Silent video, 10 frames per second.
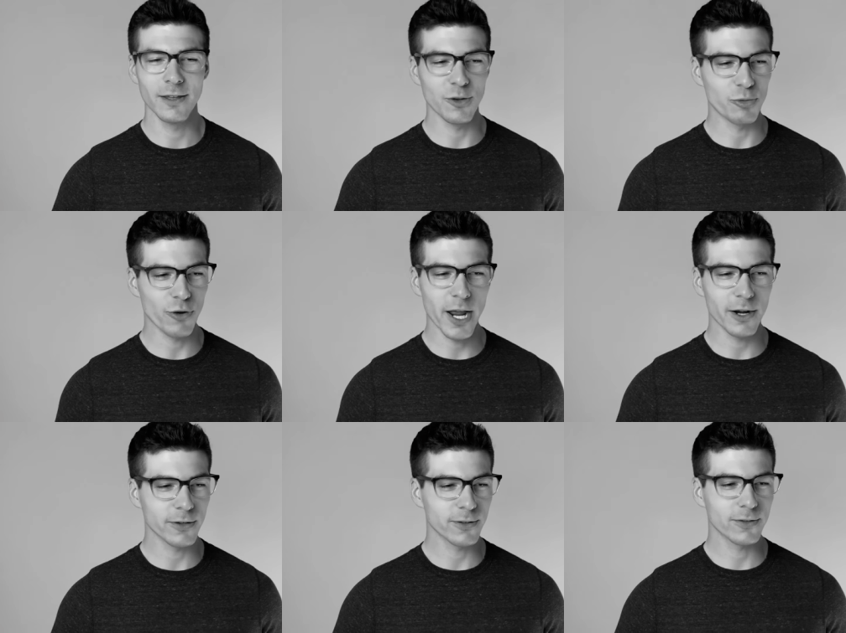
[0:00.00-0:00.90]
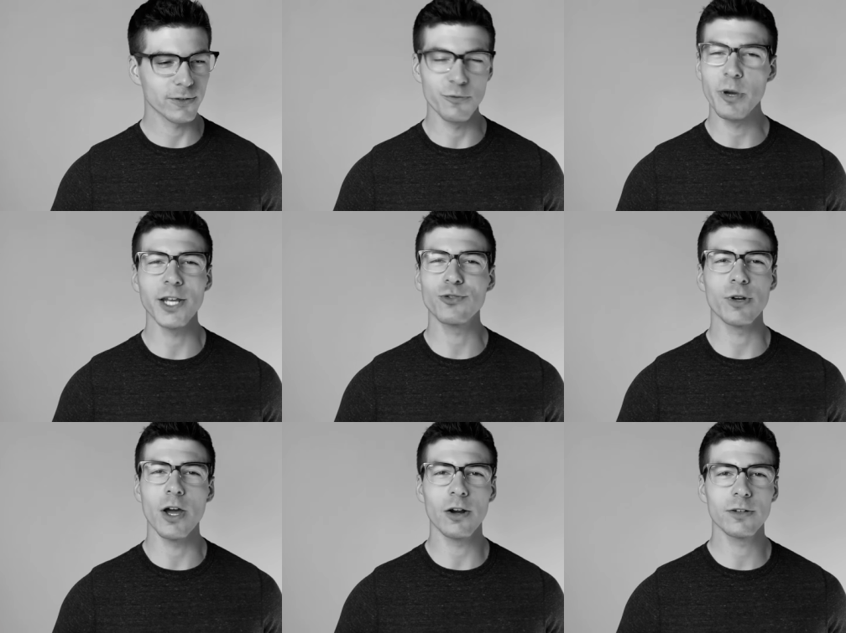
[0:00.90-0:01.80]
in the prayers of
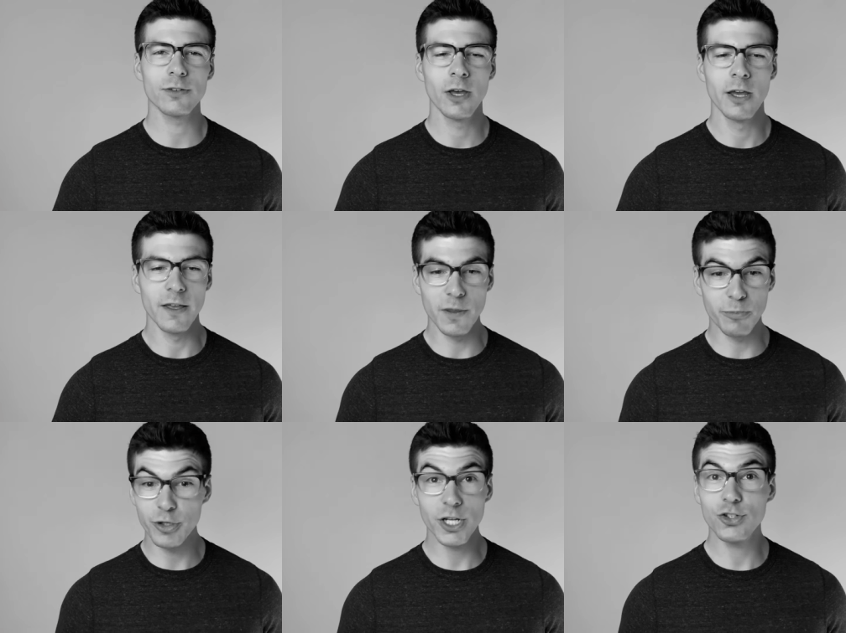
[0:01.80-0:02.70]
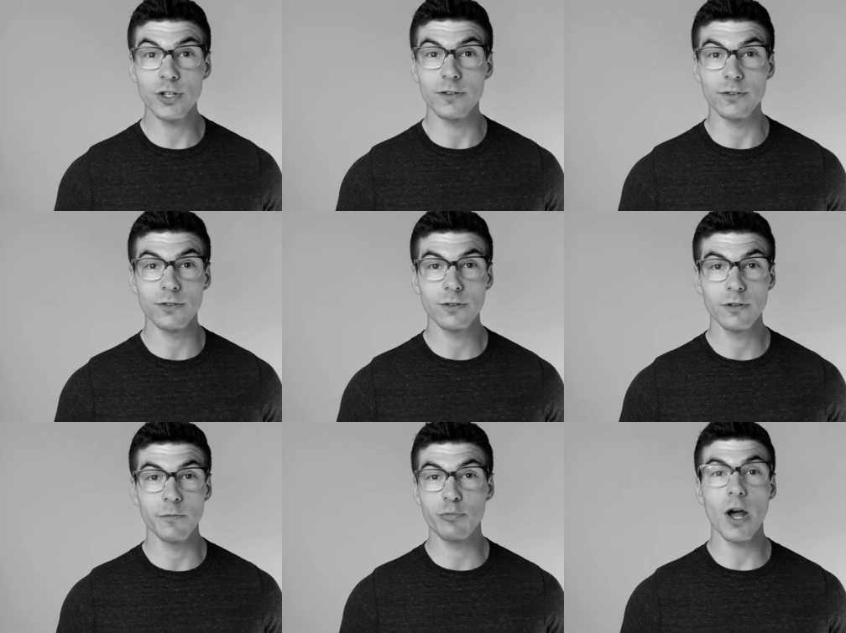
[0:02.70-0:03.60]
patriarchs, in the predictions
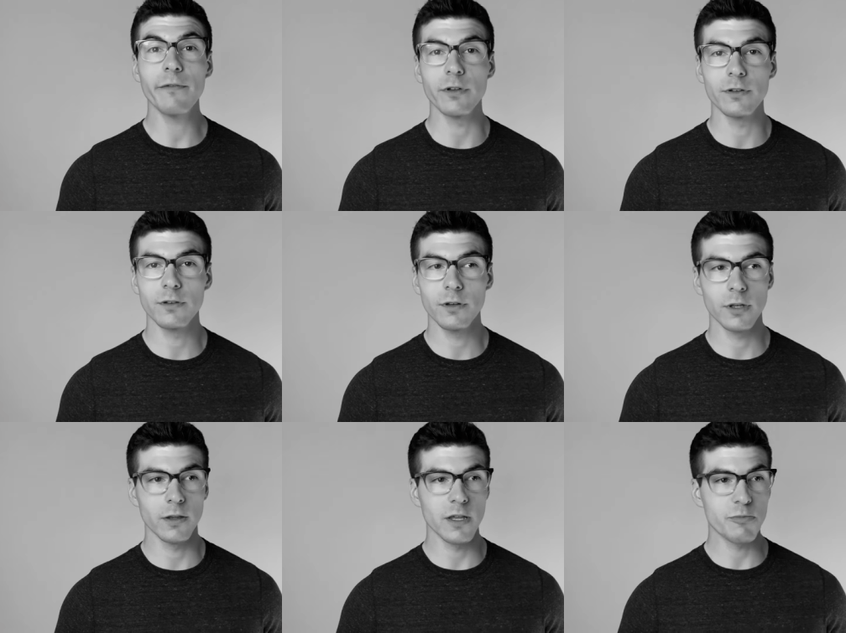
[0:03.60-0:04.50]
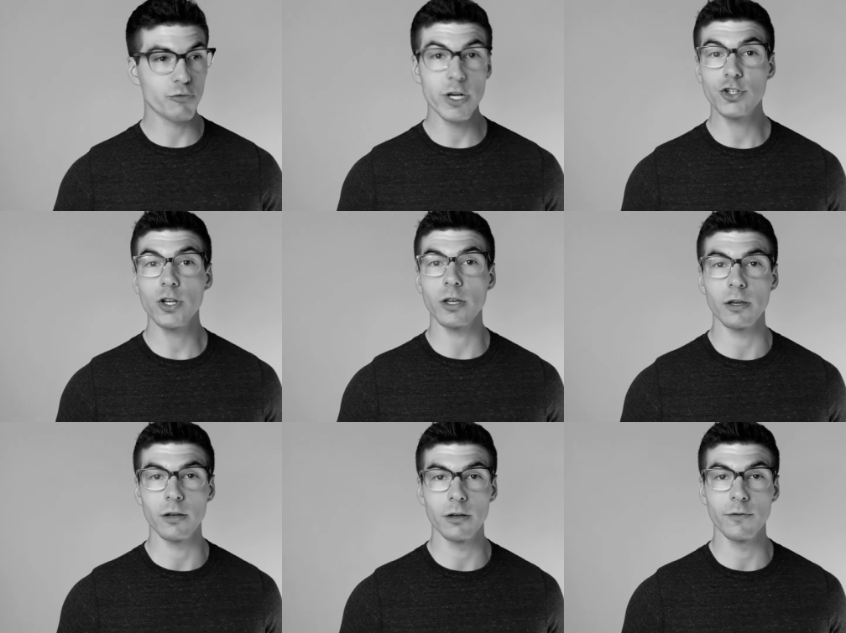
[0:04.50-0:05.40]
of prophets, in the
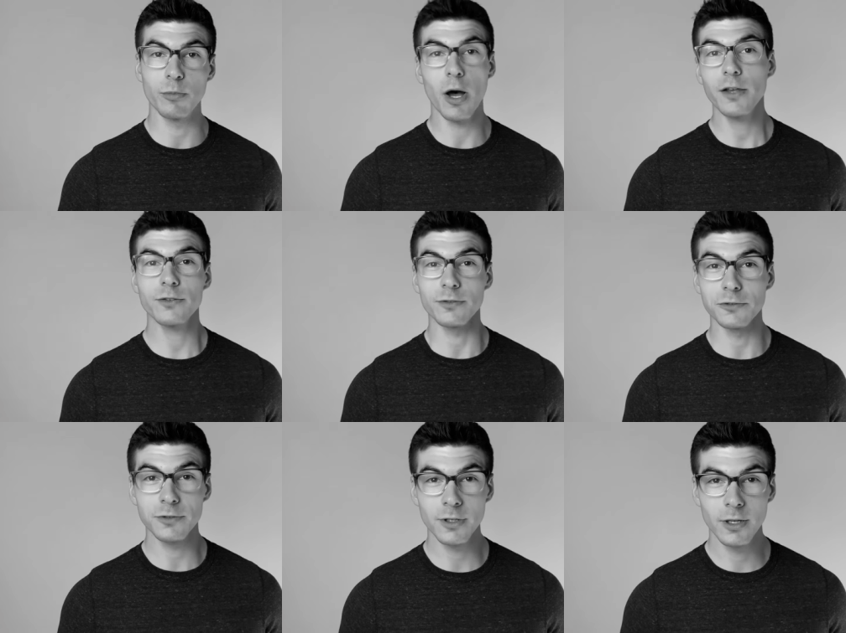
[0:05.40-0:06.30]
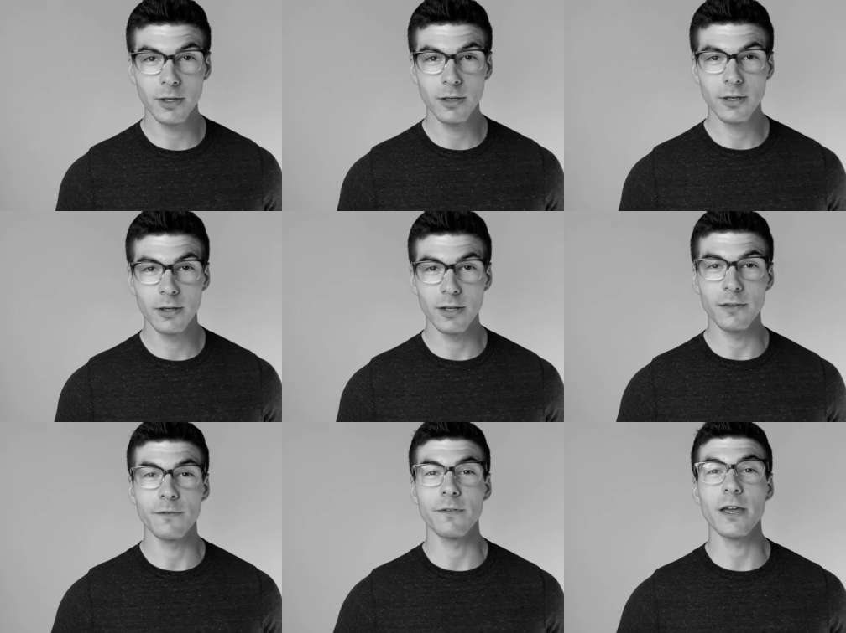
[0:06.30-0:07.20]
preaching of apostles,
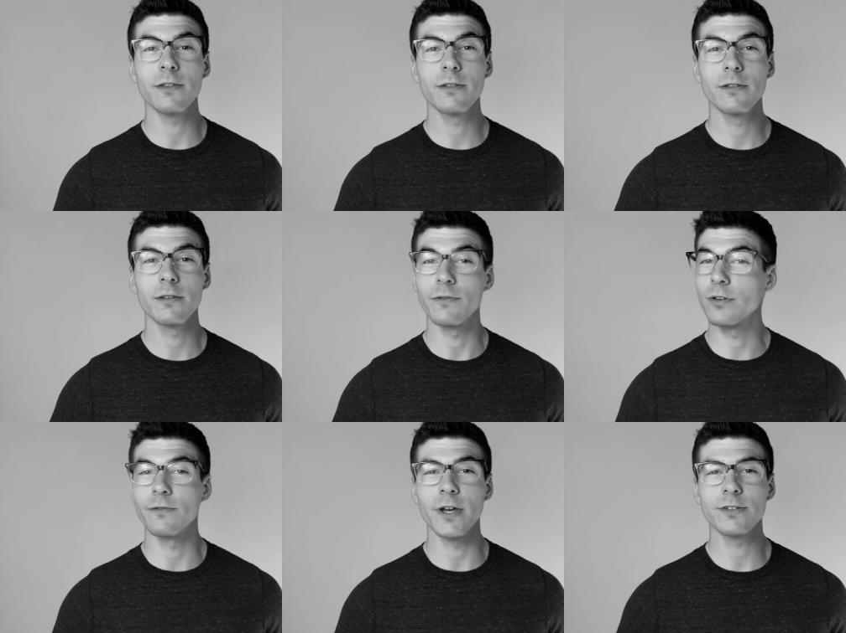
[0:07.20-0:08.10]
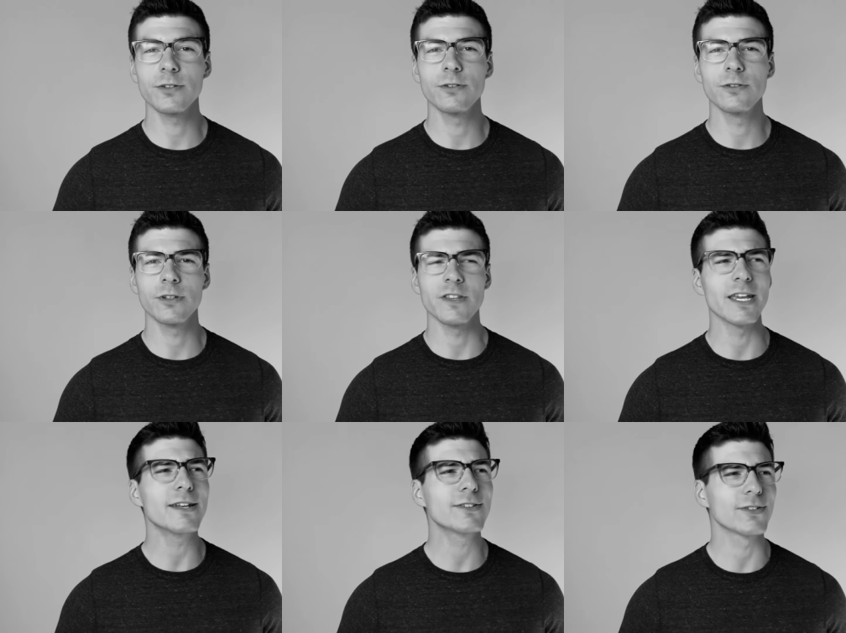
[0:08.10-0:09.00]
in the faith of confessors, in the
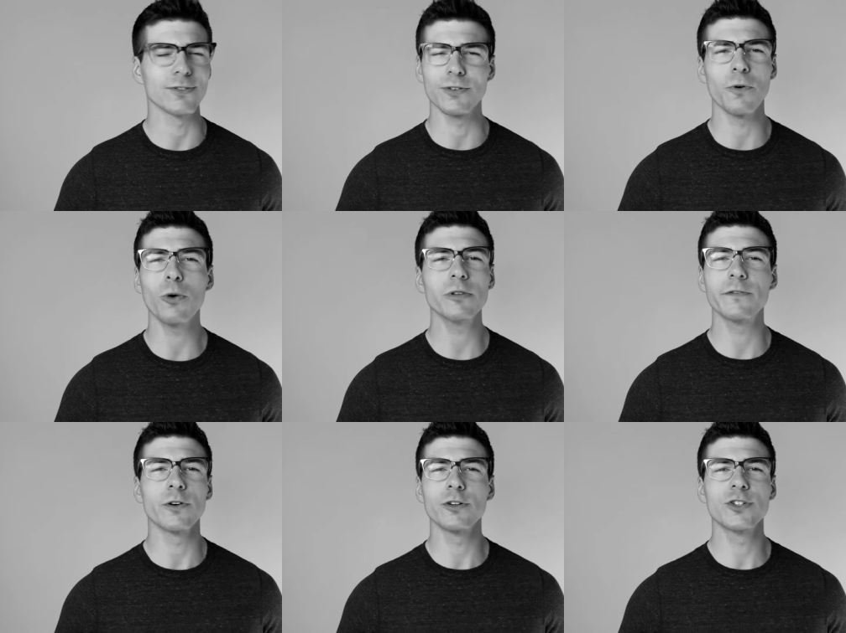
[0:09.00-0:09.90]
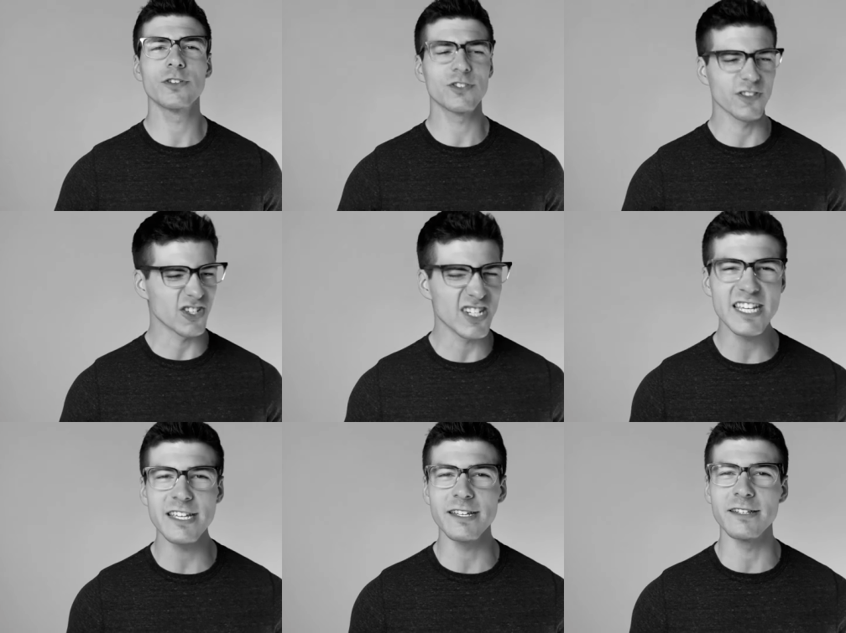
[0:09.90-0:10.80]
innocence of holy virgins, in the
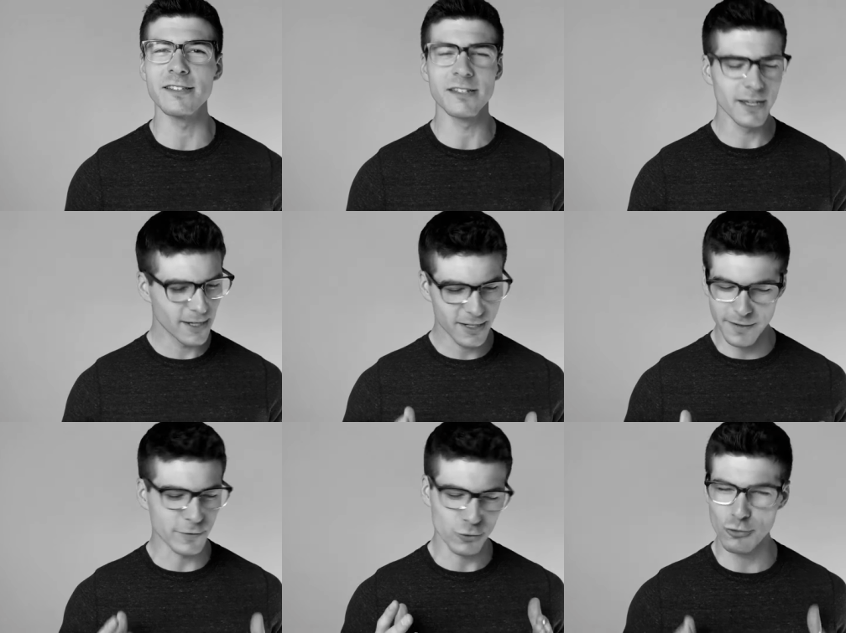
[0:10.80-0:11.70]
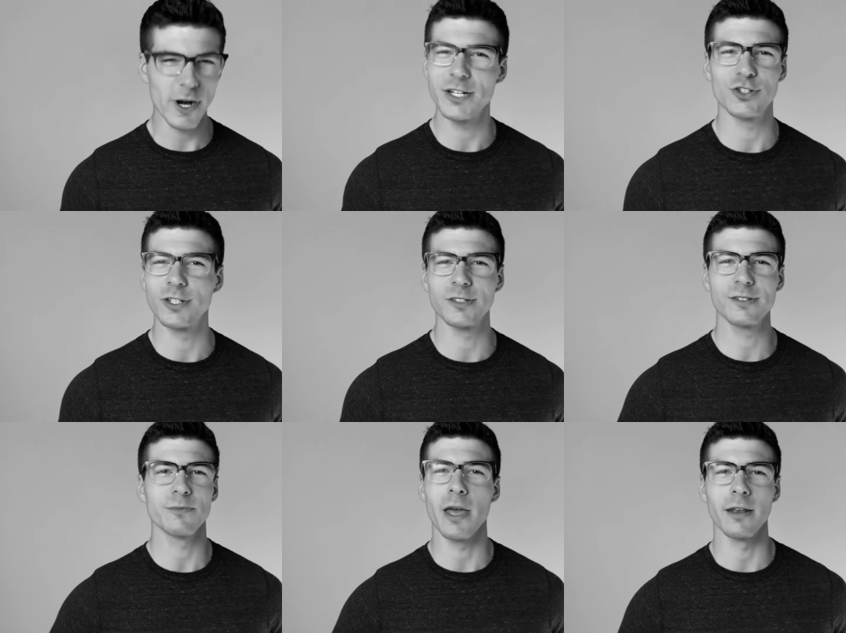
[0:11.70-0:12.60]
deeds of
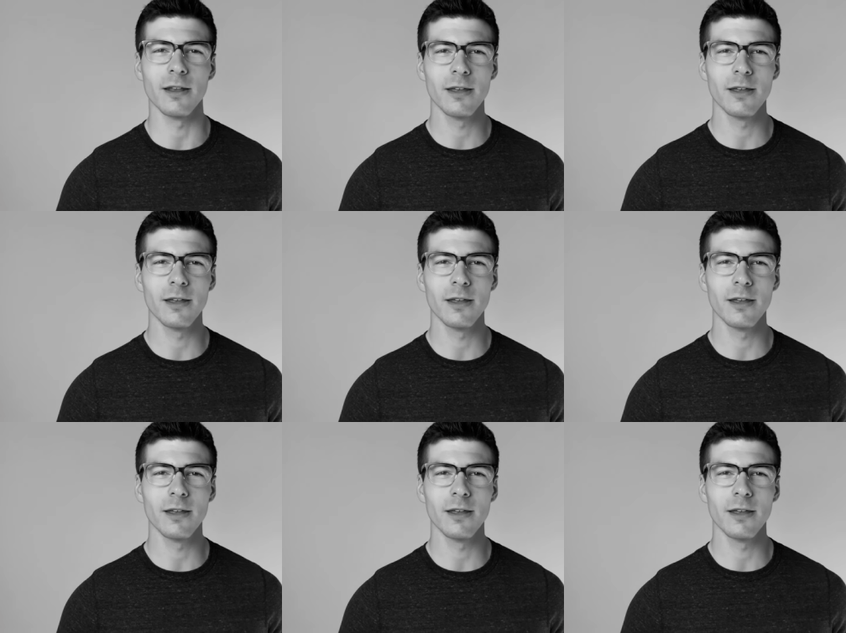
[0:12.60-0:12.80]
righteous men.